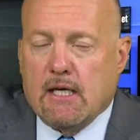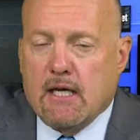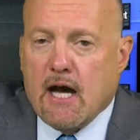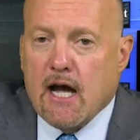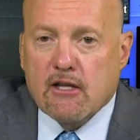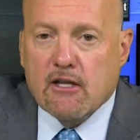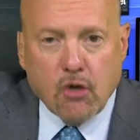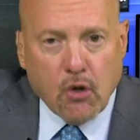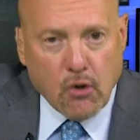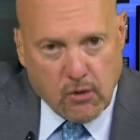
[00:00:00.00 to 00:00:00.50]
I
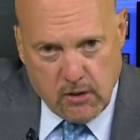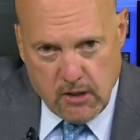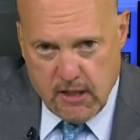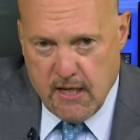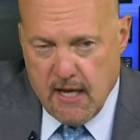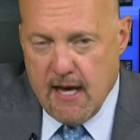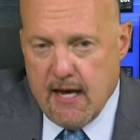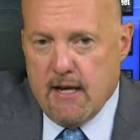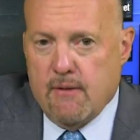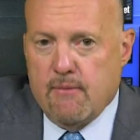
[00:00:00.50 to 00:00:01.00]
totally
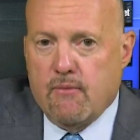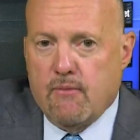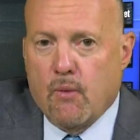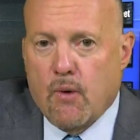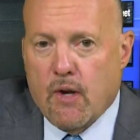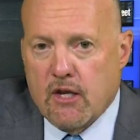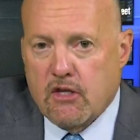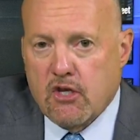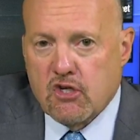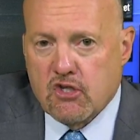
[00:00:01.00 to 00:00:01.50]
get it.
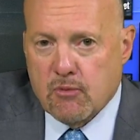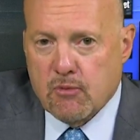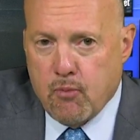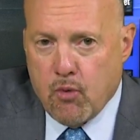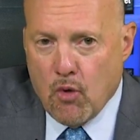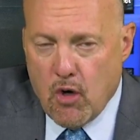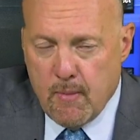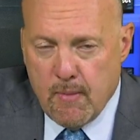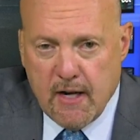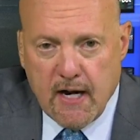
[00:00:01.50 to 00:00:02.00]
What a
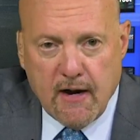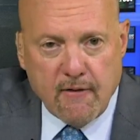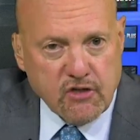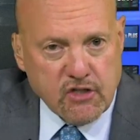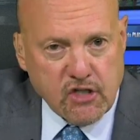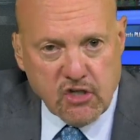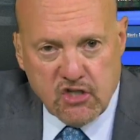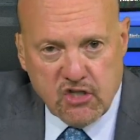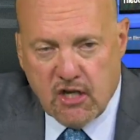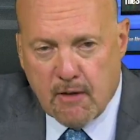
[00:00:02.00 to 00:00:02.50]
disappointment. Ever
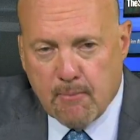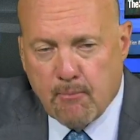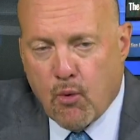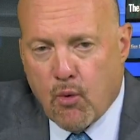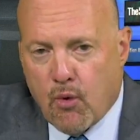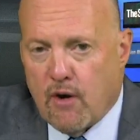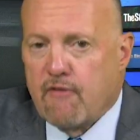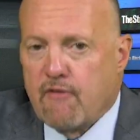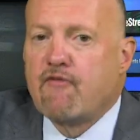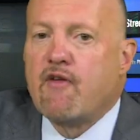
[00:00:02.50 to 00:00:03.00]
since the
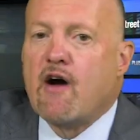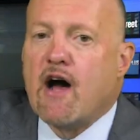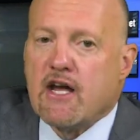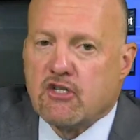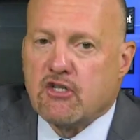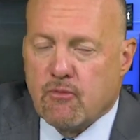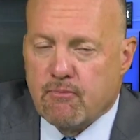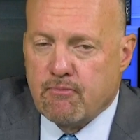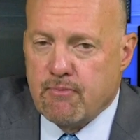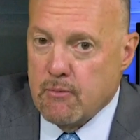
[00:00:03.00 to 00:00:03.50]
aborted
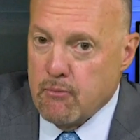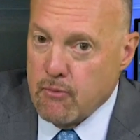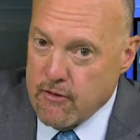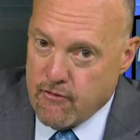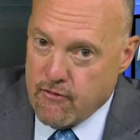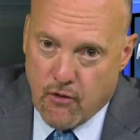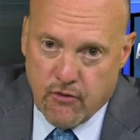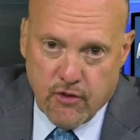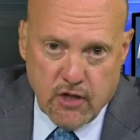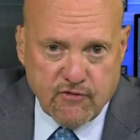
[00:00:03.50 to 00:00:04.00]
Pfizer bid,
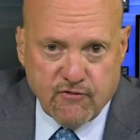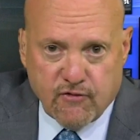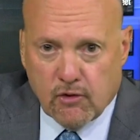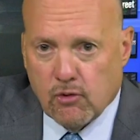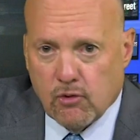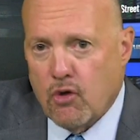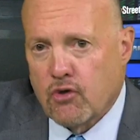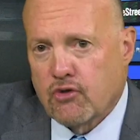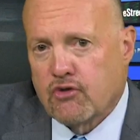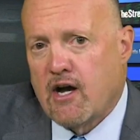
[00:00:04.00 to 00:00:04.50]
we've owned this for a
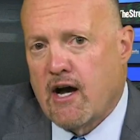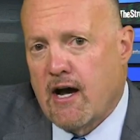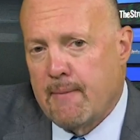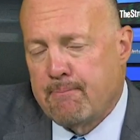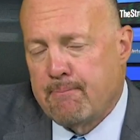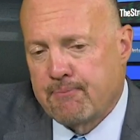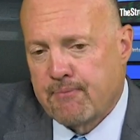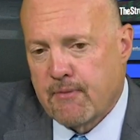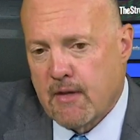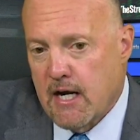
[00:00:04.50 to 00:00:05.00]
long time.
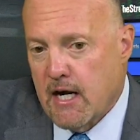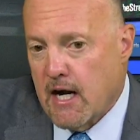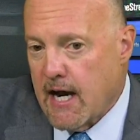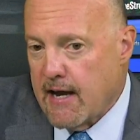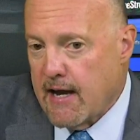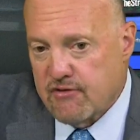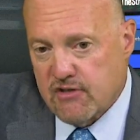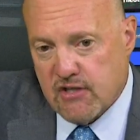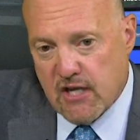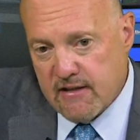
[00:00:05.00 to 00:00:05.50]
And I
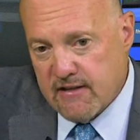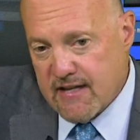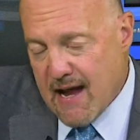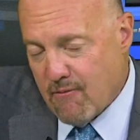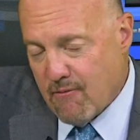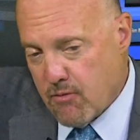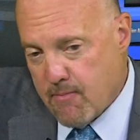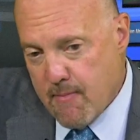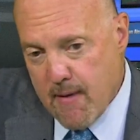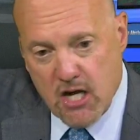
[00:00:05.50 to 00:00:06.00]
have sat down
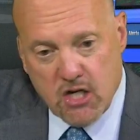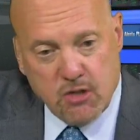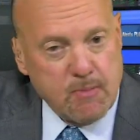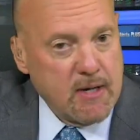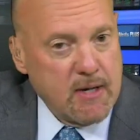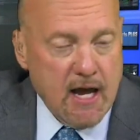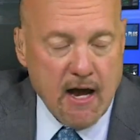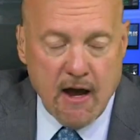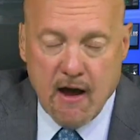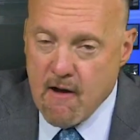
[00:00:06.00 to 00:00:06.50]
with
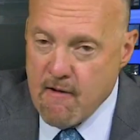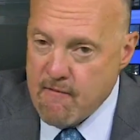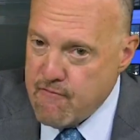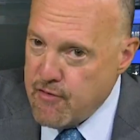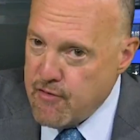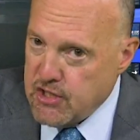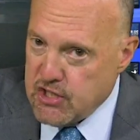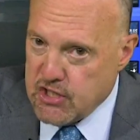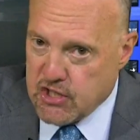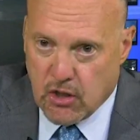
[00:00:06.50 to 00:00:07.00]
management
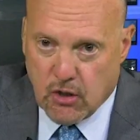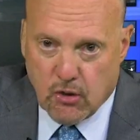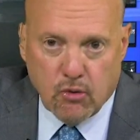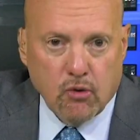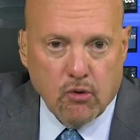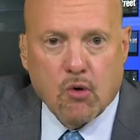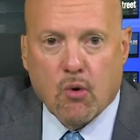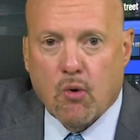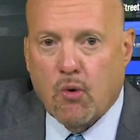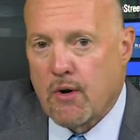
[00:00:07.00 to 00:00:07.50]
every
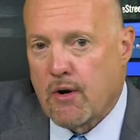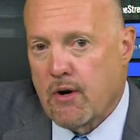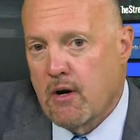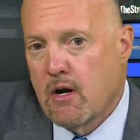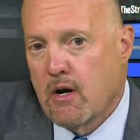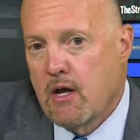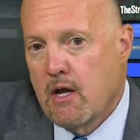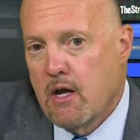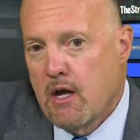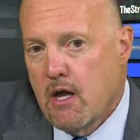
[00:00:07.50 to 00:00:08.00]
single quarter.
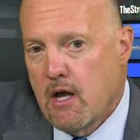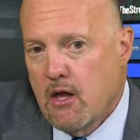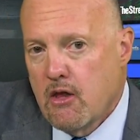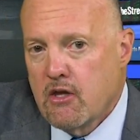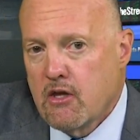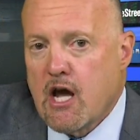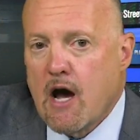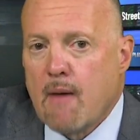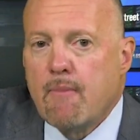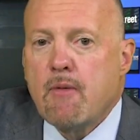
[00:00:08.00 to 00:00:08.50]
The
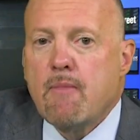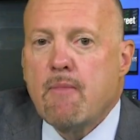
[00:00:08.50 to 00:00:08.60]
company